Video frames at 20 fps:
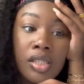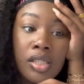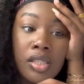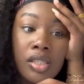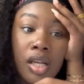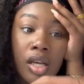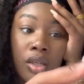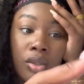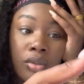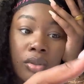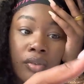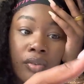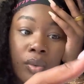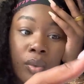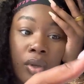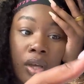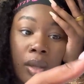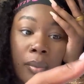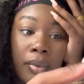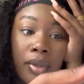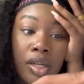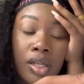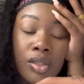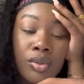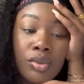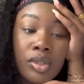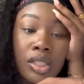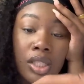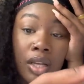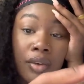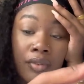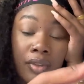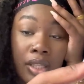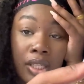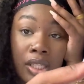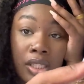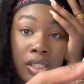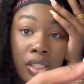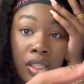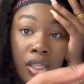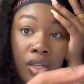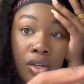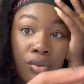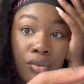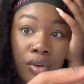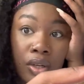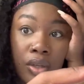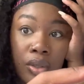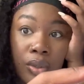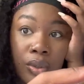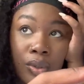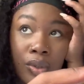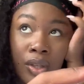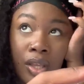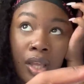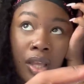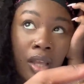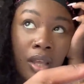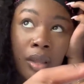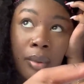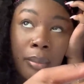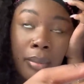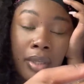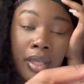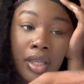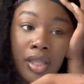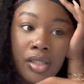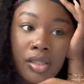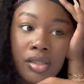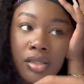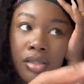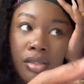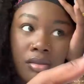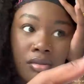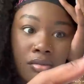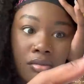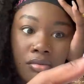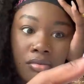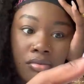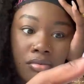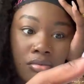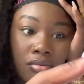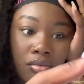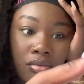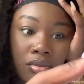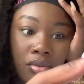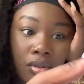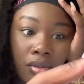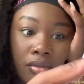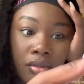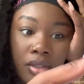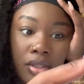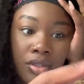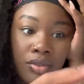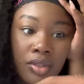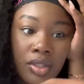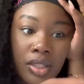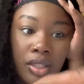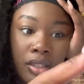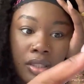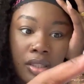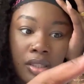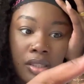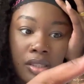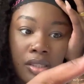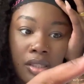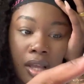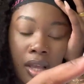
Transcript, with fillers: So if you come here, you definitely need to get a rental because this is ridiculous.